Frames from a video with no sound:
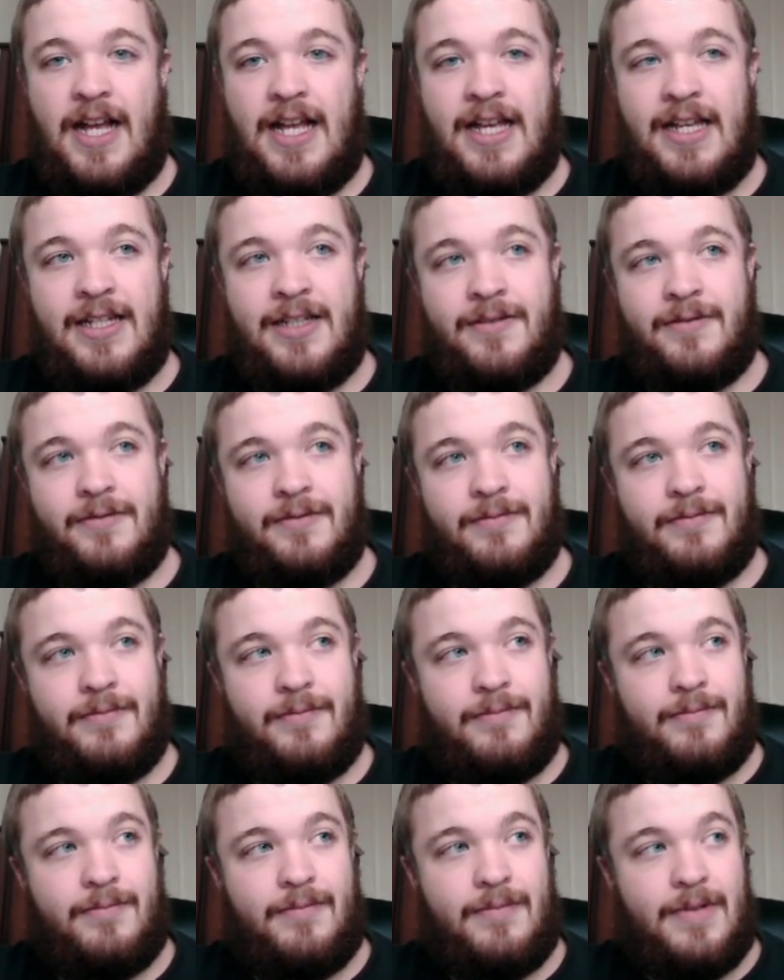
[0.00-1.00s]
And
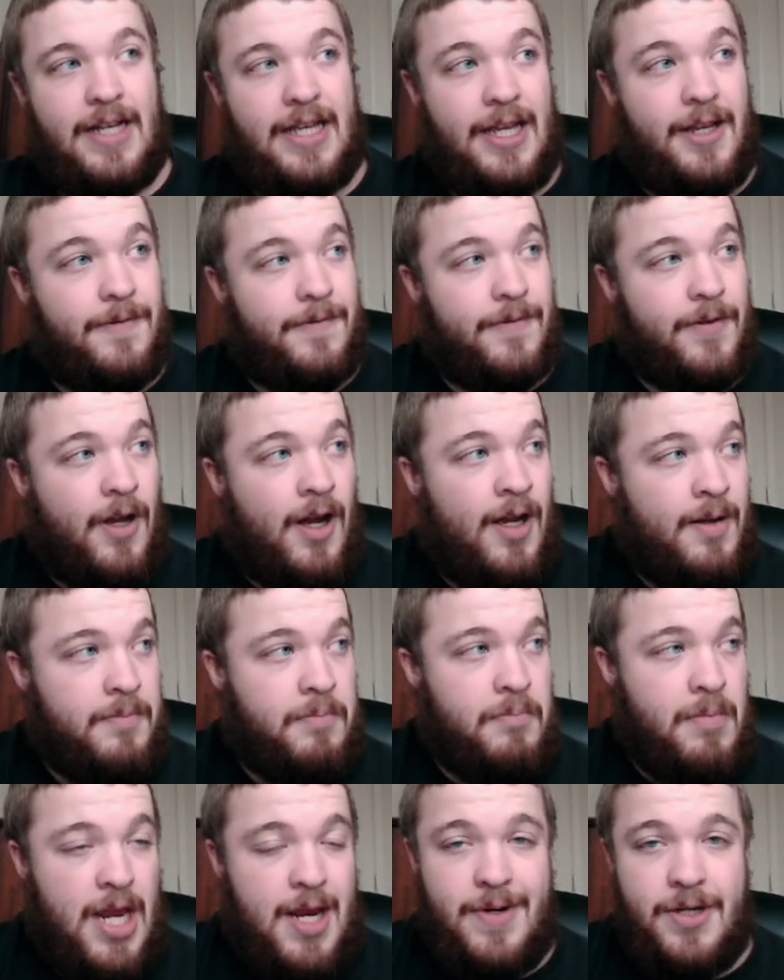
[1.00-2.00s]
if
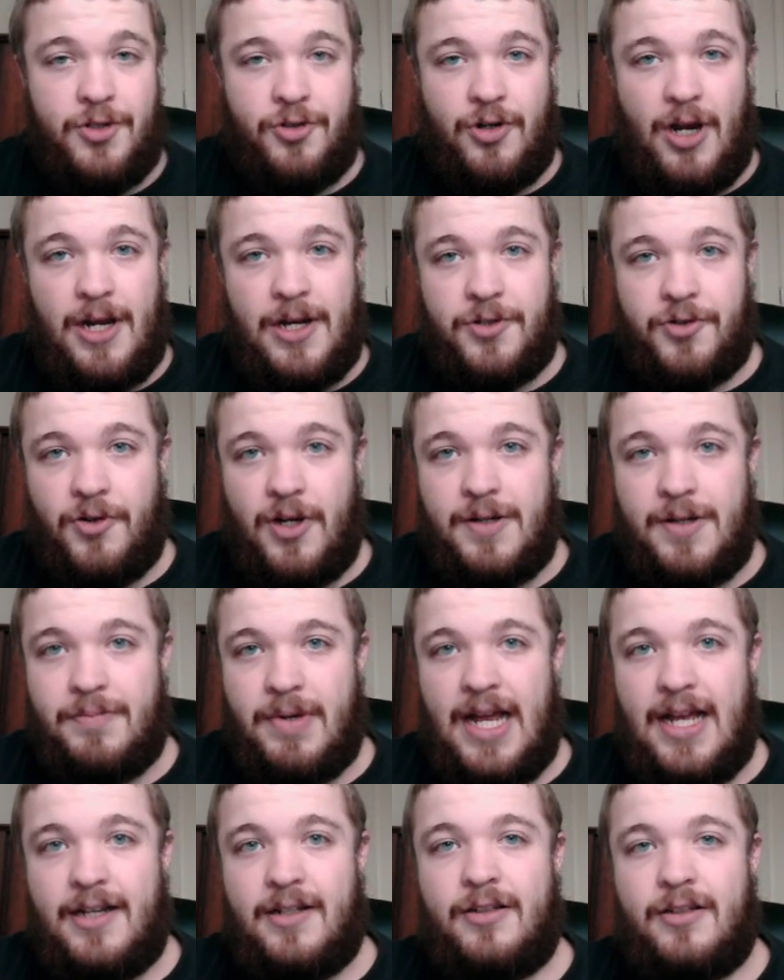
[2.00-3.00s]
not, maybe try to trade
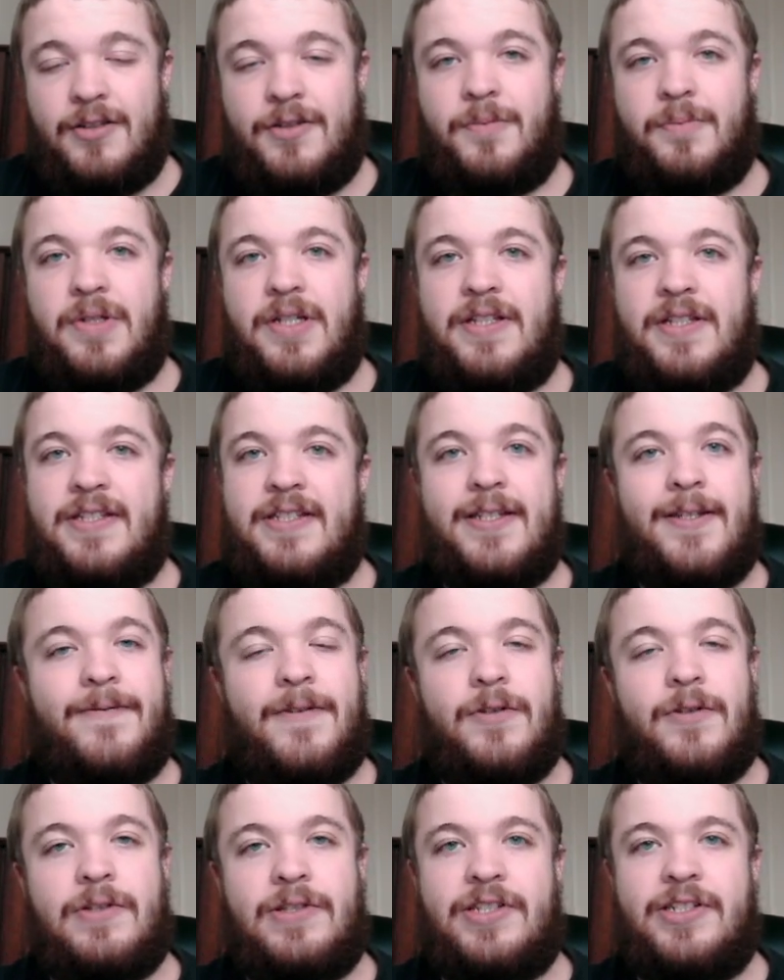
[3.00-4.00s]
back a little bit, see
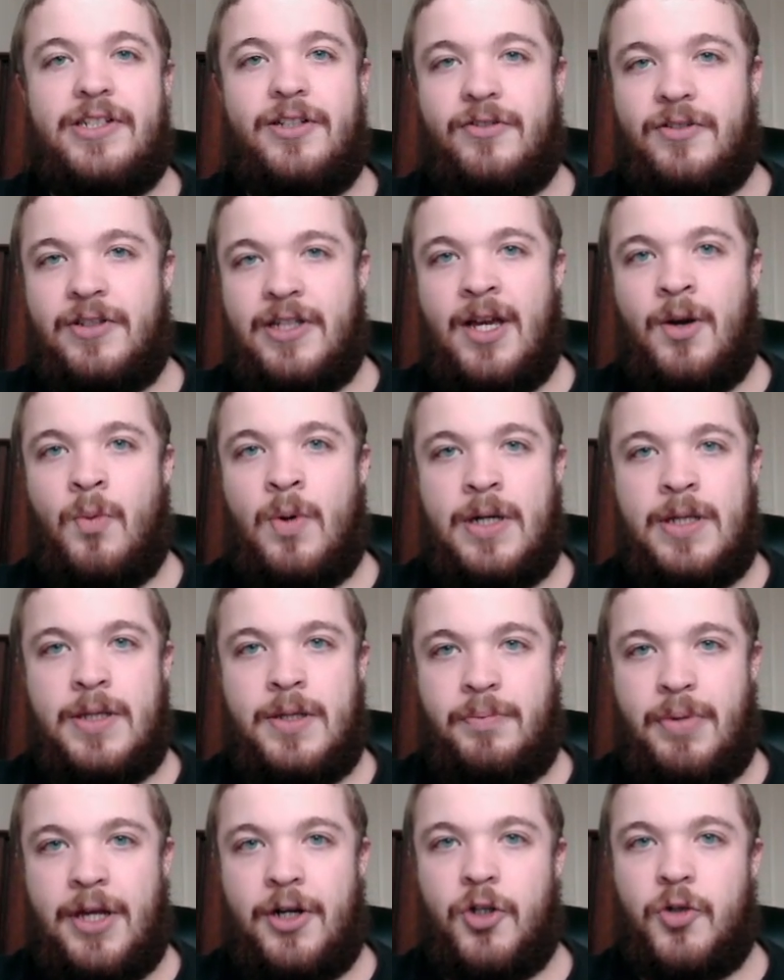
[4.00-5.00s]
if you can still get one of
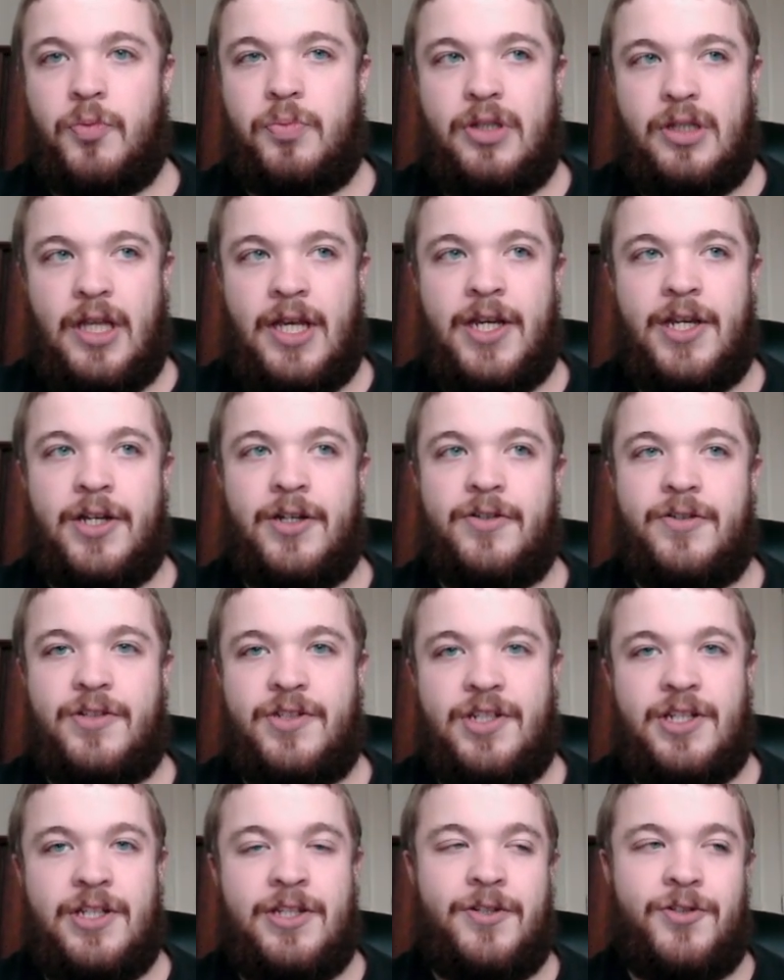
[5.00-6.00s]
the better
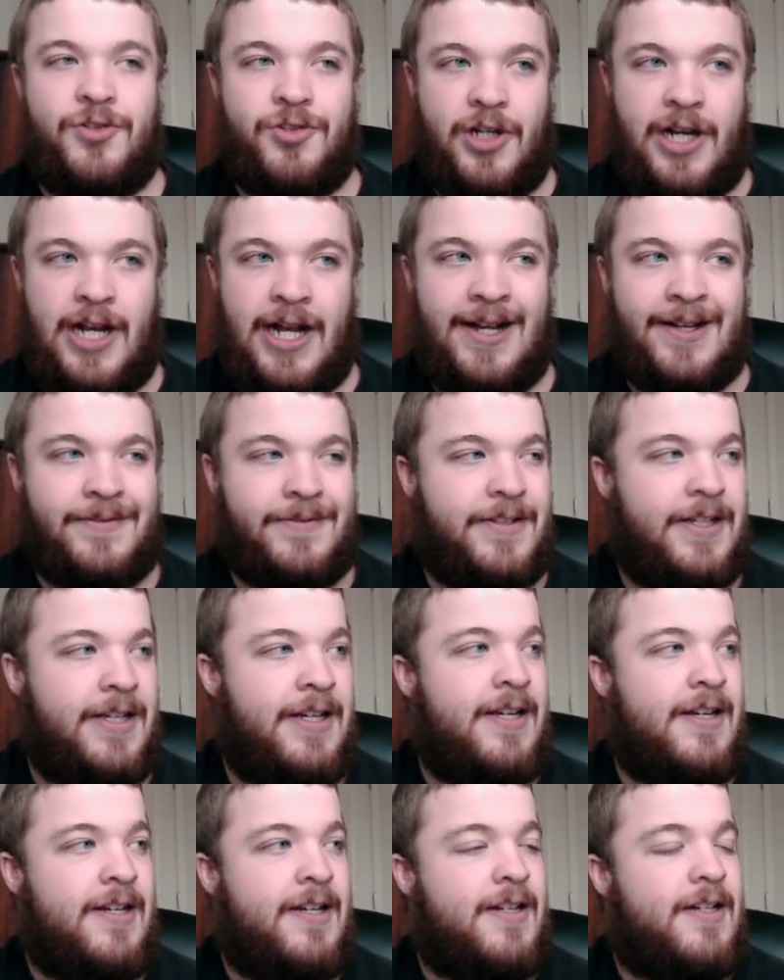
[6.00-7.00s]
players in the draft.
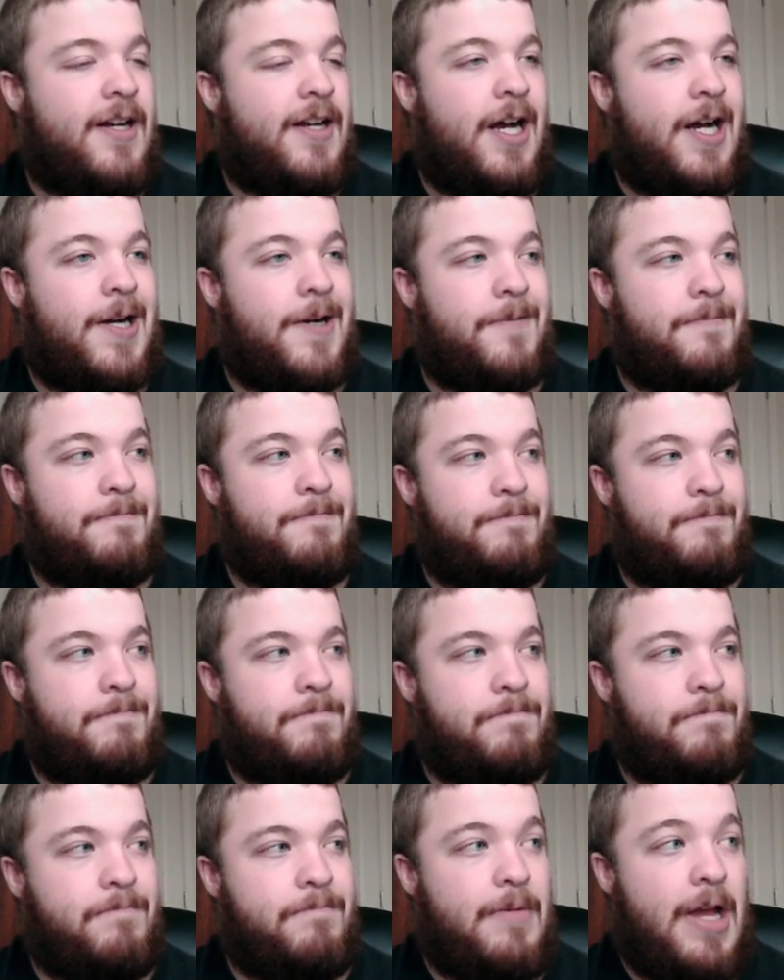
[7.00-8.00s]
And
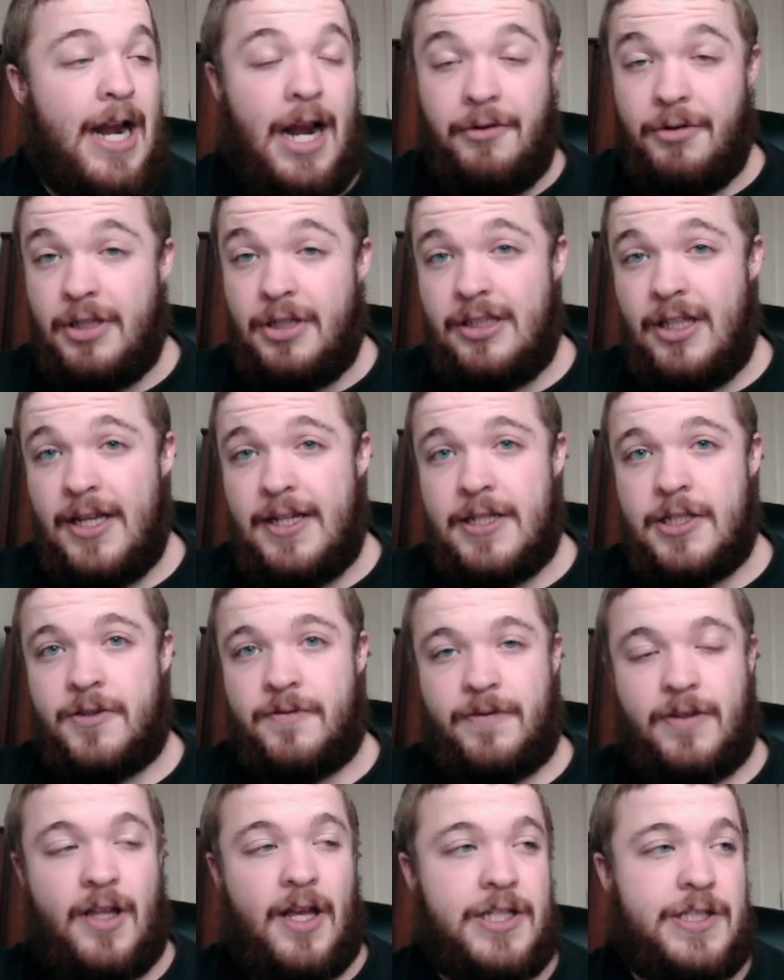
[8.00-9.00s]
I really like his
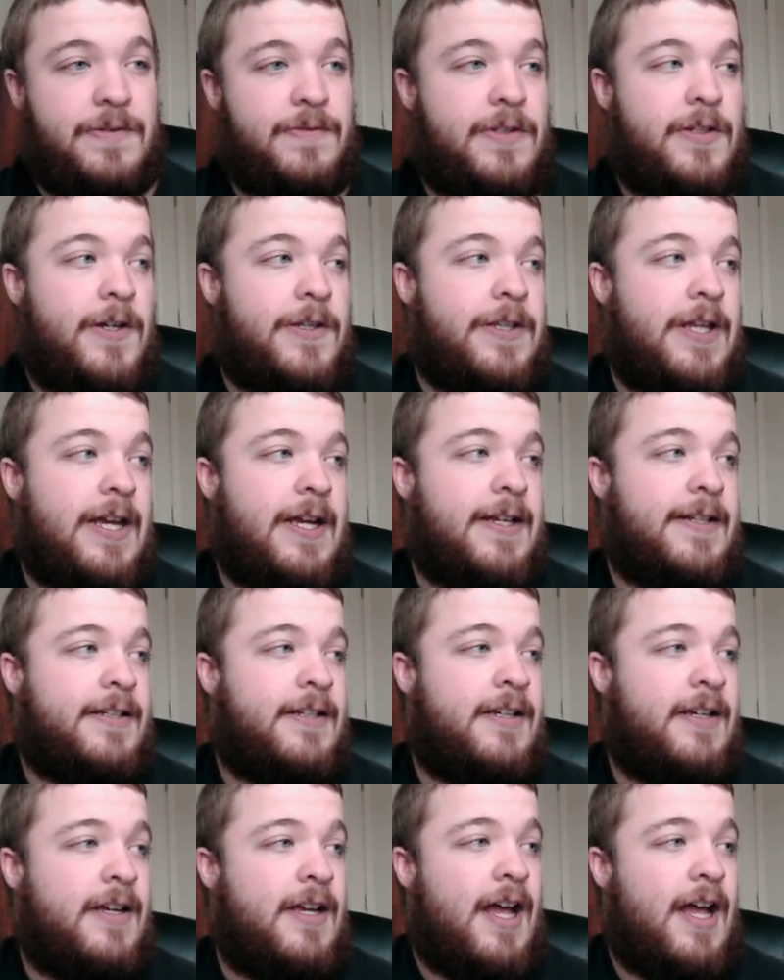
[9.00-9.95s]
philosophy on that.